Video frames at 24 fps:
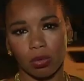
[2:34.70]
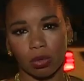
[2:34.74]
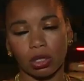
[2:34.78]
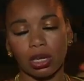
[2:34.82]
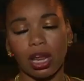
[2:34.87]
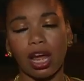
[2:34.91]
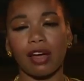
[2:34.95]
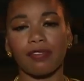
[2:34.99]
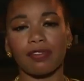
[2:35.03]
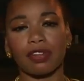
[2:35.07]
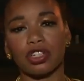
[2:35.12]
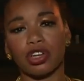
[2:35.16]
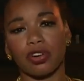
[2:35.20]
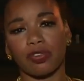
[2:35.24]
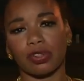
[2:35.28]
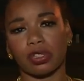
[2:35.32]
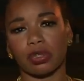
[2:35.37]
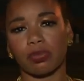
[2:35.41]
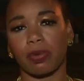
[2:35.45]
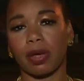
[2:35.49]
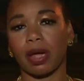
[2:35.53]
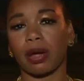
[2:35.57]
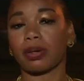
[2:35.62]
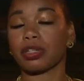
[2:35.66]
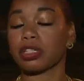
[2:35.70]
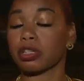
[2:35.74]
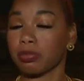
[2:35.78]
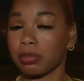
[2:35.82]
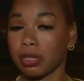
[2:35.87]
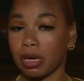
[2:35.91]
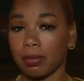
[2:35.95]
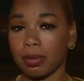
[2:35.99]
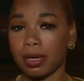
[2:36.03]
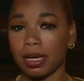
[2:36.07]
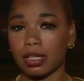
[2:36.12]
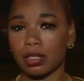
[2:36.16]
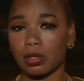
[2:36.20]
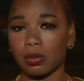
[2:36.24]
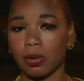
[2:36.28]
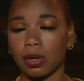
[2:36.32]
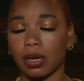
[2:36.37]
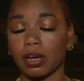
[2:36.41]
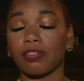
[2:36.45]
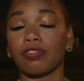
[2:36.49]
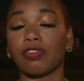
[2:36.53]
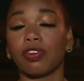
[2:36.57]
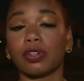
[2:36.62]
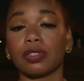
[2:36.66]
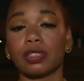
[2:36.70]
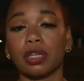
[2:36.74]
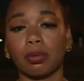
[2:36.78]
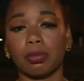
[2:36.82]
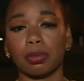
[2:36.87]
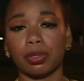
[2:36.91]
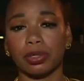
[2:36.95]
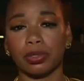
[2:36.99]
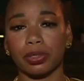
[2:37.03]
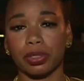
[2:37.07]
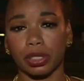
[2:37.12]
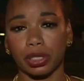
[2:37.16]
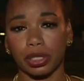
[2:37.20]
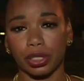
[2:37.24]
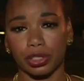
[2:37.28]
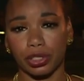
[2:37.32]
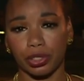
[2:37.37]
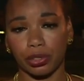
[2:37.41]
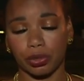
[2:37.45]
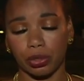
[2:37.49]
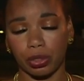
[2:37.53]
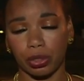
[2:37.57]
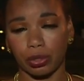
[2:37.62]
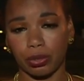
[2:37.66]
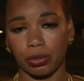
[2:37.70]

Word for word: We're live in Jefferson Parish. I'm Tammy Eswick for WDSU